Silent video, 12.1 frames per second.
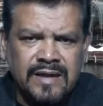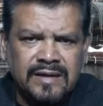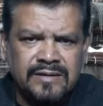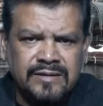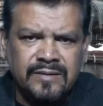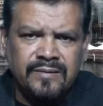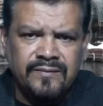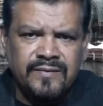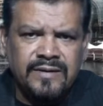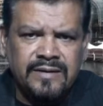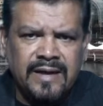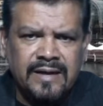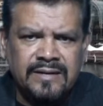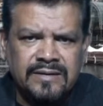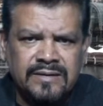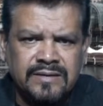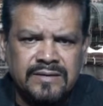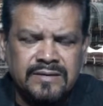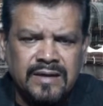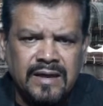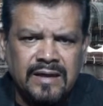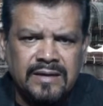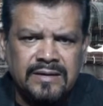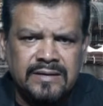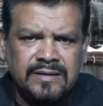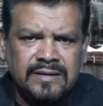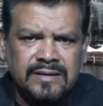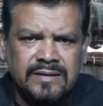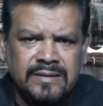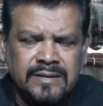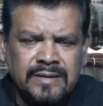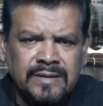and some of the directors are